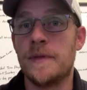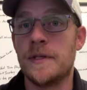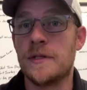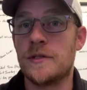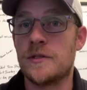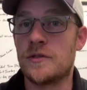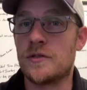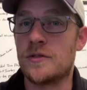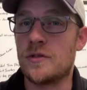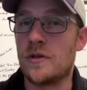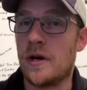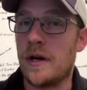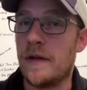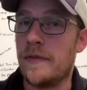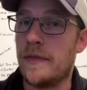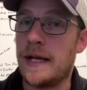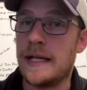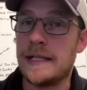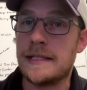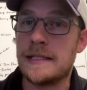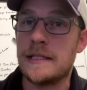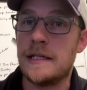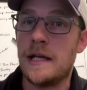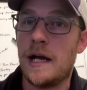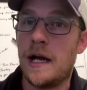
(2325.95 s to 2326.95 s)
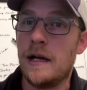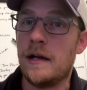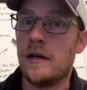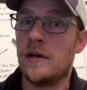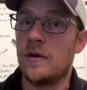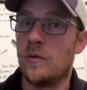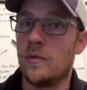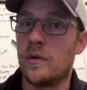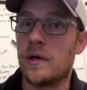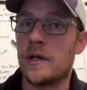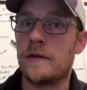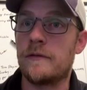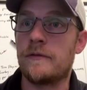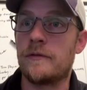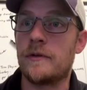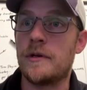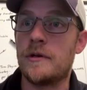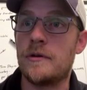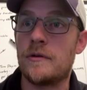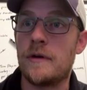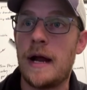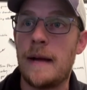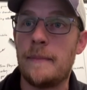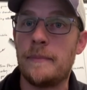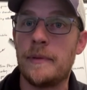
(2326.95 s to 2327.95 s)
sorry, that's not going to work for
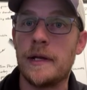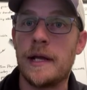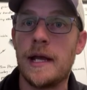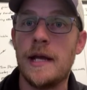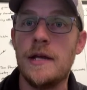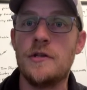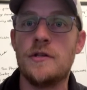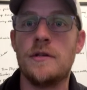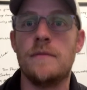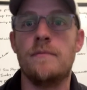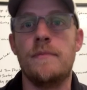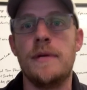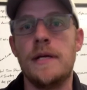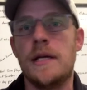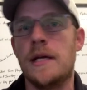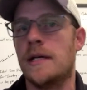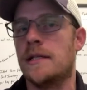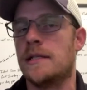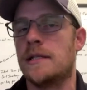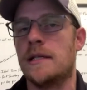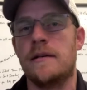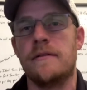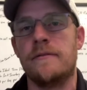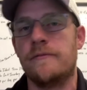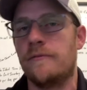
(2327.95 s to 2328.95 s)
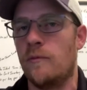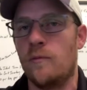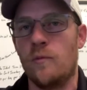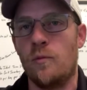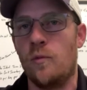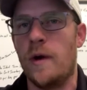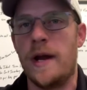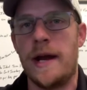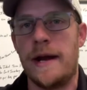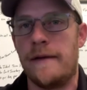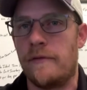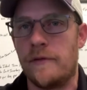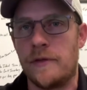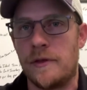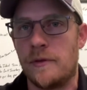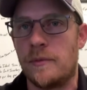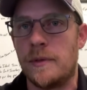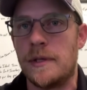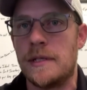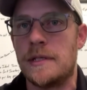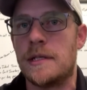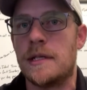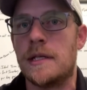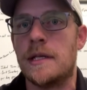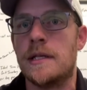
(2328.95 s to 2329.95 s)
your application because of whatever the
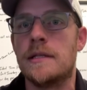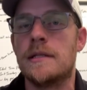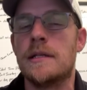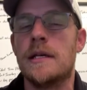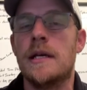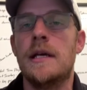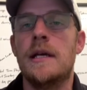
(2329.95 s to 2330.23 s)
reason is.